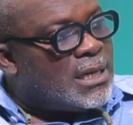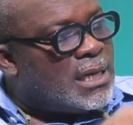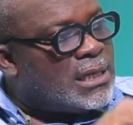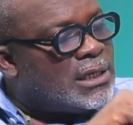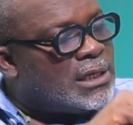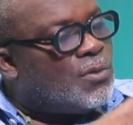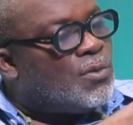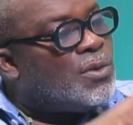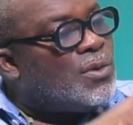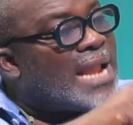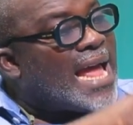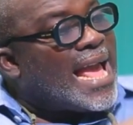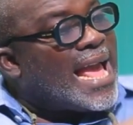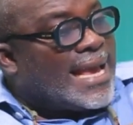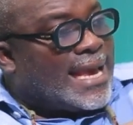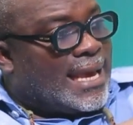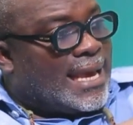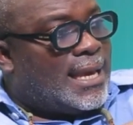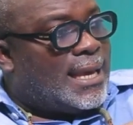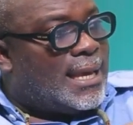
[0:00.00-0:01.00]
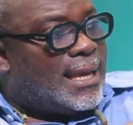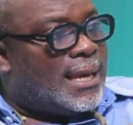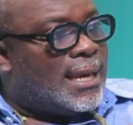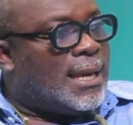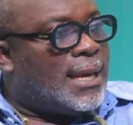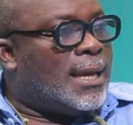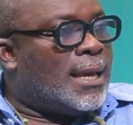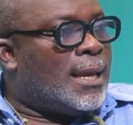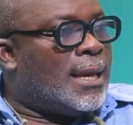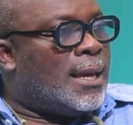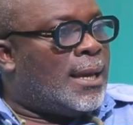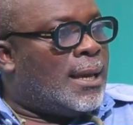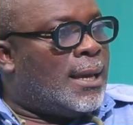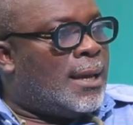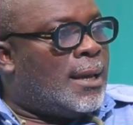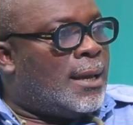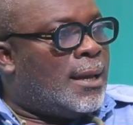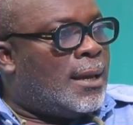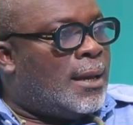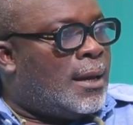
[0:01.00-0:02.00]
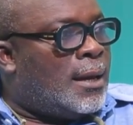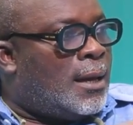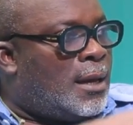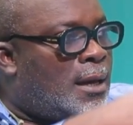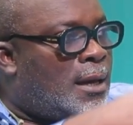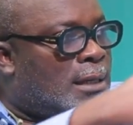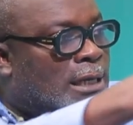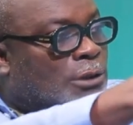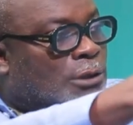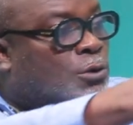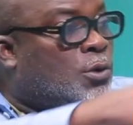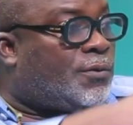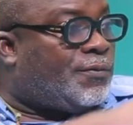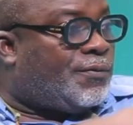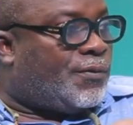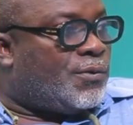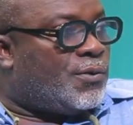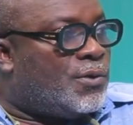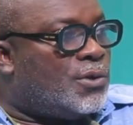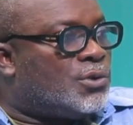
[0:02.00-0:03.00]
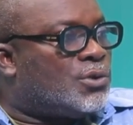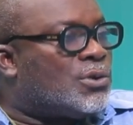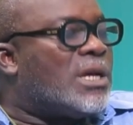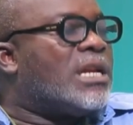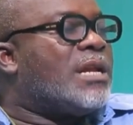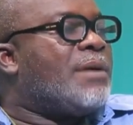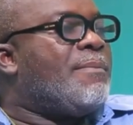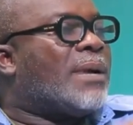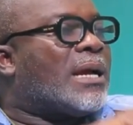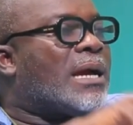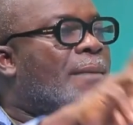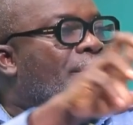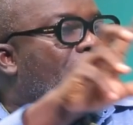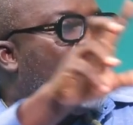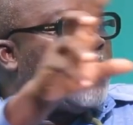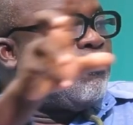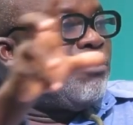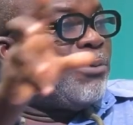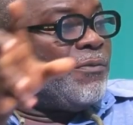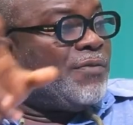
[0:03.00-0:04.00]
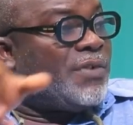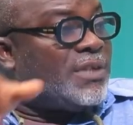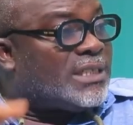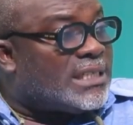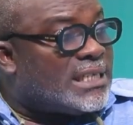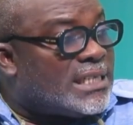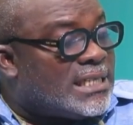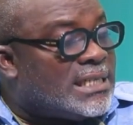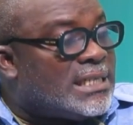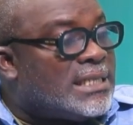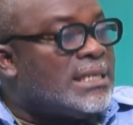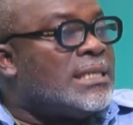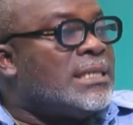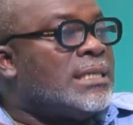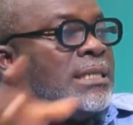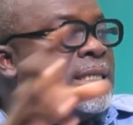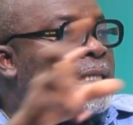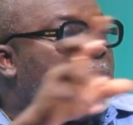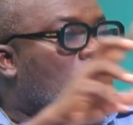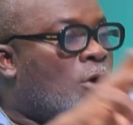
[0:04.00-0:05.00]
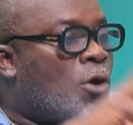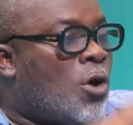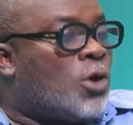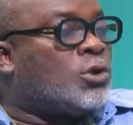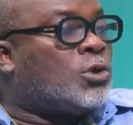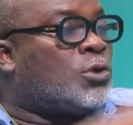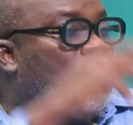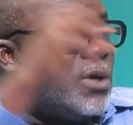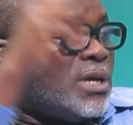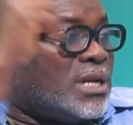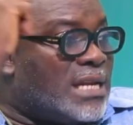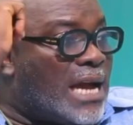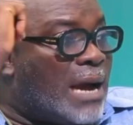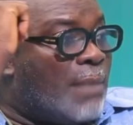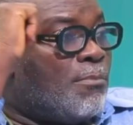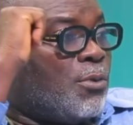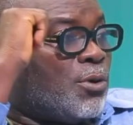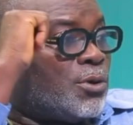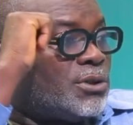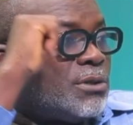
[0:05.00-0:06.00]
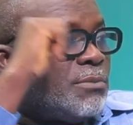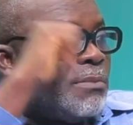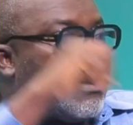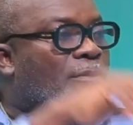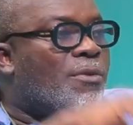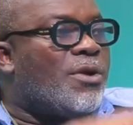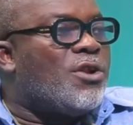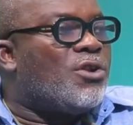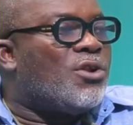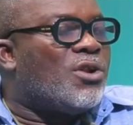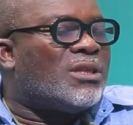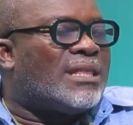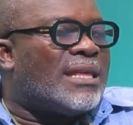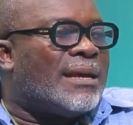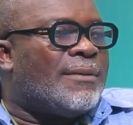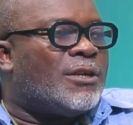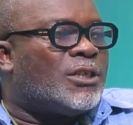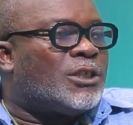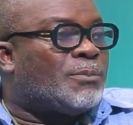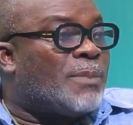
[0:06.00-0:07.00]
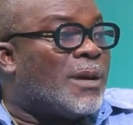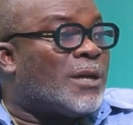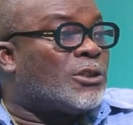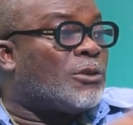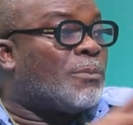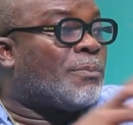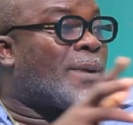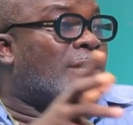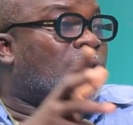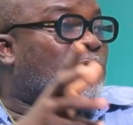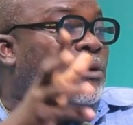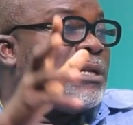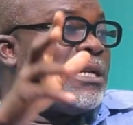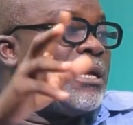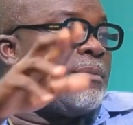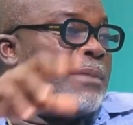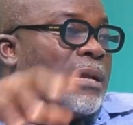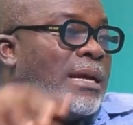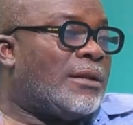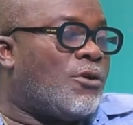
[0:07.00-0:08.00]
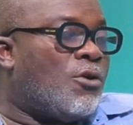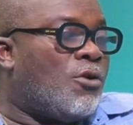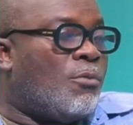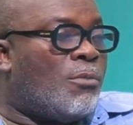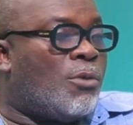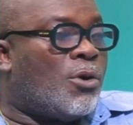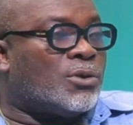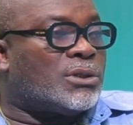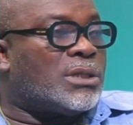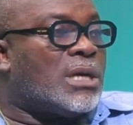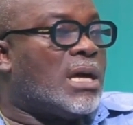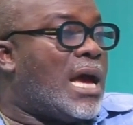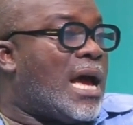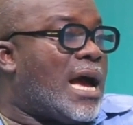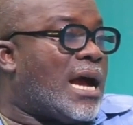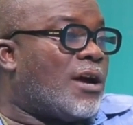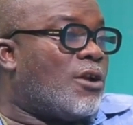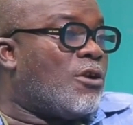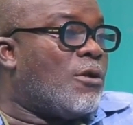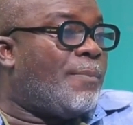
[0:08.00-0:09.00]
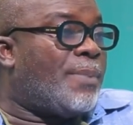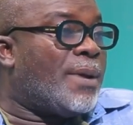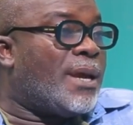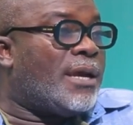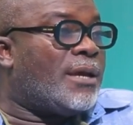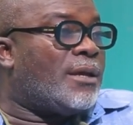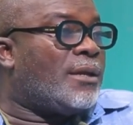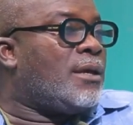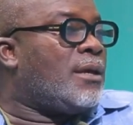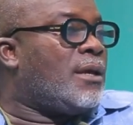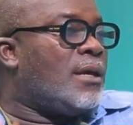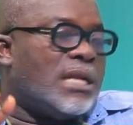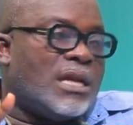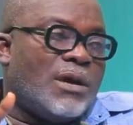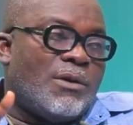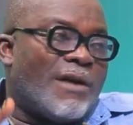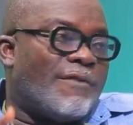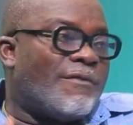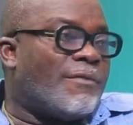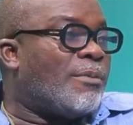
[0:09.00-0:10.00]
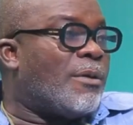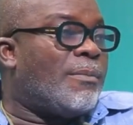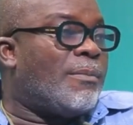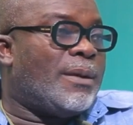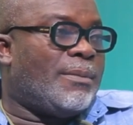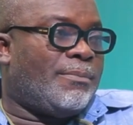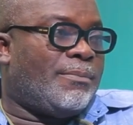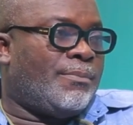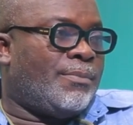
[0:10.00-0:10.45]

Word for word: they will like the truthful, so they can make provision also in their books. But when you don't tell them, you spring surprise on them that, oh, boss, I cannot pay you, they will have a problem.